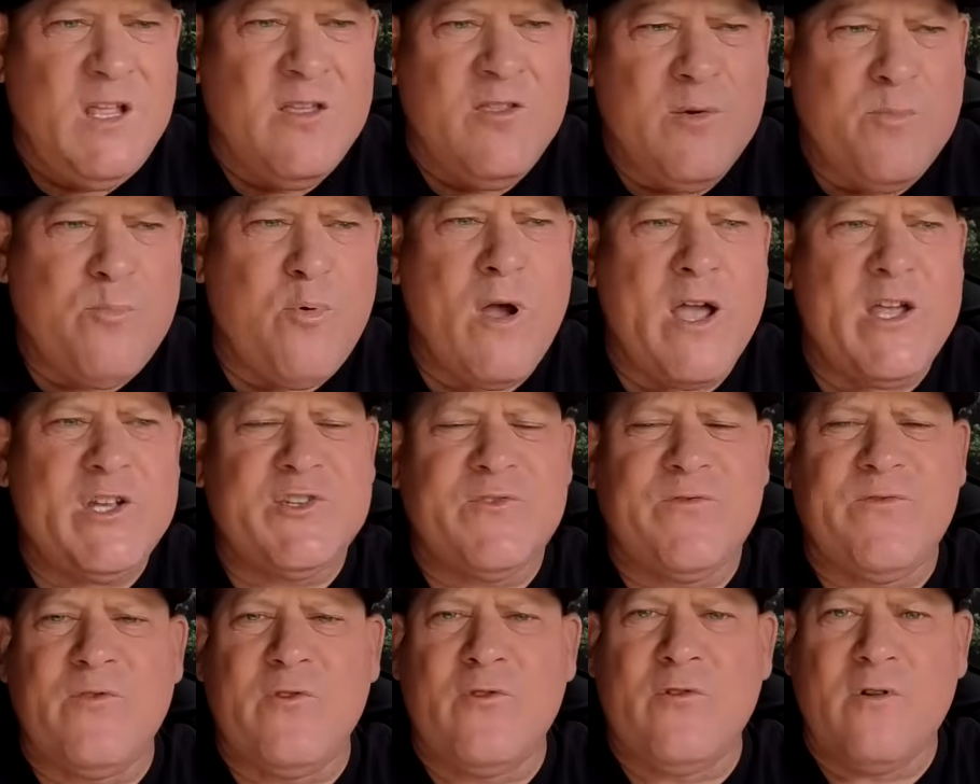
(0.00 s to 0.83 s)
the price
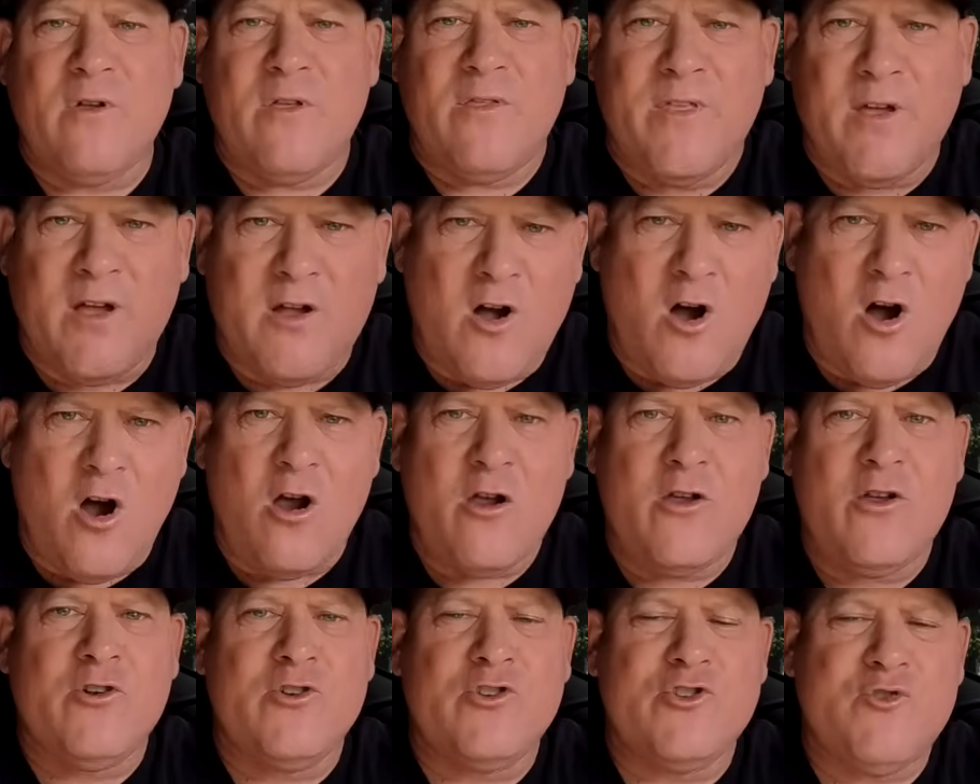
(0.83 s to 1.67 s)
for the
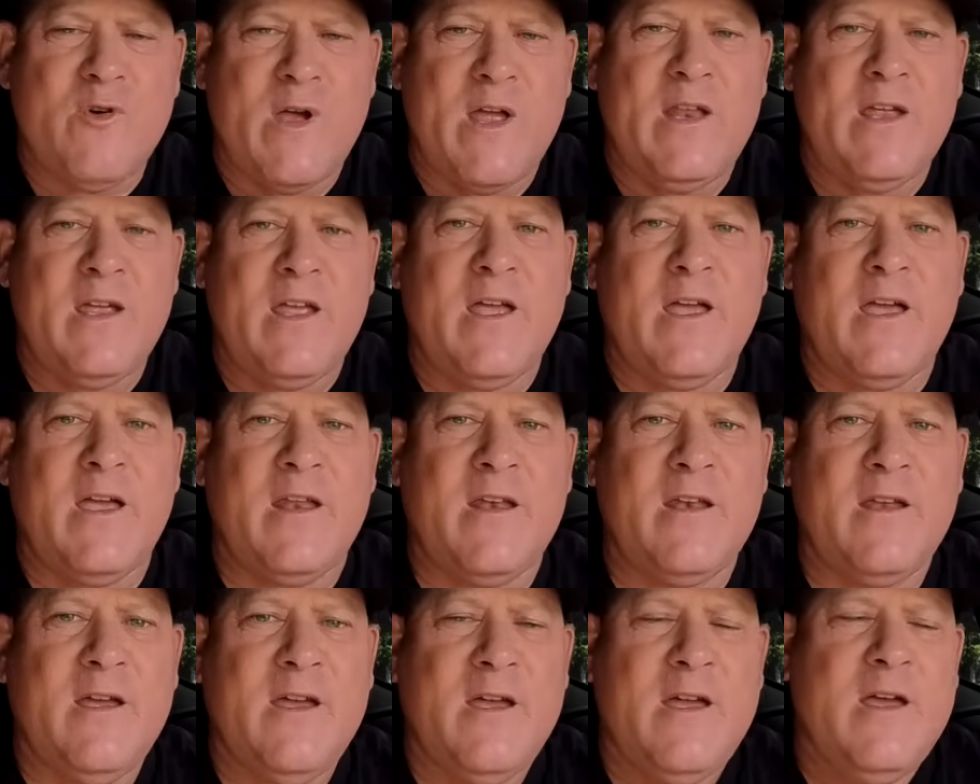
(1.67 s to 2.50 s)
car you're trading
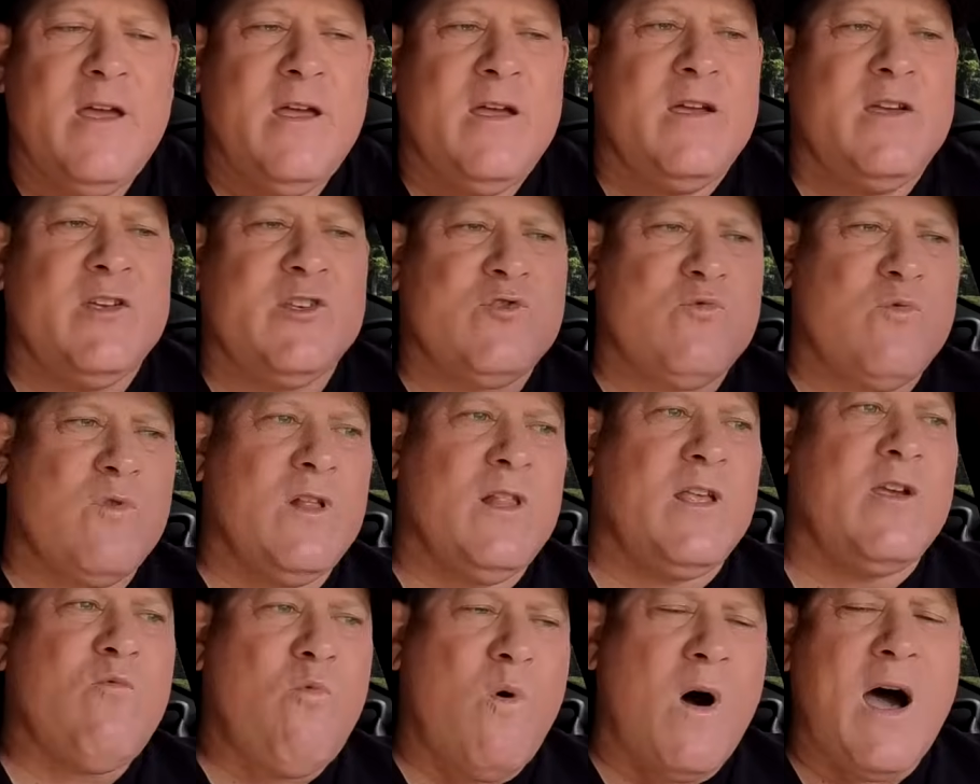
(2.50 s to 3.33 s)
in is
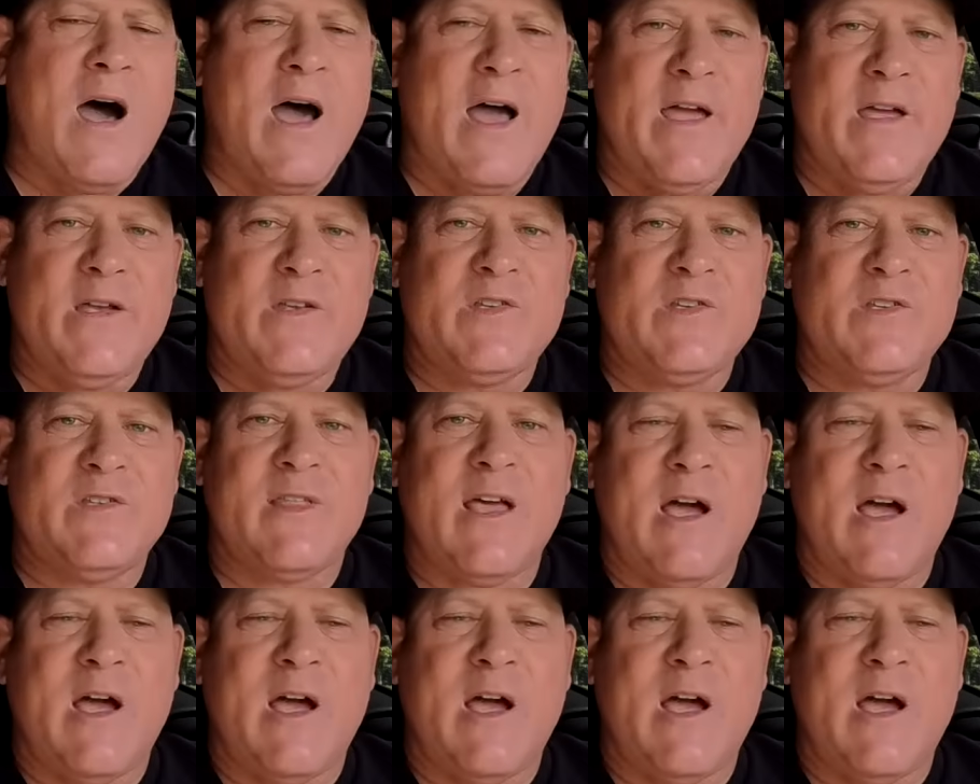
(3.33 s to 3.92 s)
really wise.